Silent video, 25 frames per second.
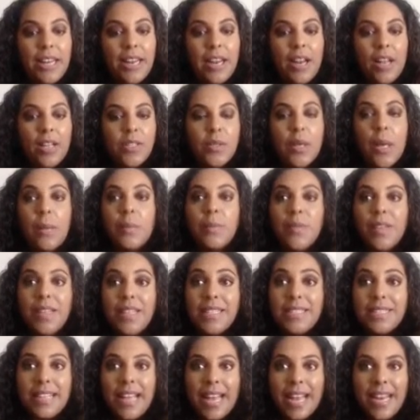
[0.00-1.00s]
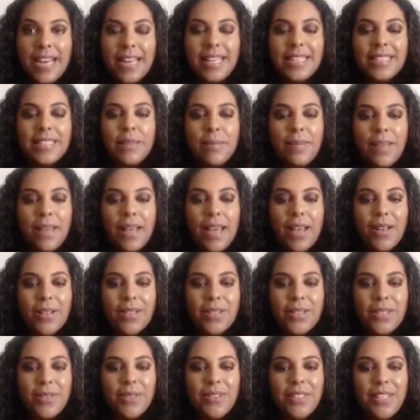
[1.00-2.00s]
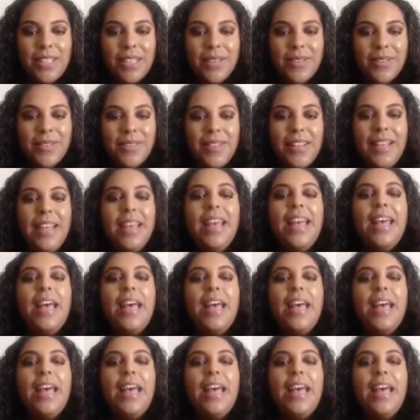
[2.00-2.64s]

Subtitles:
It also helps with anxiety, something I also knew,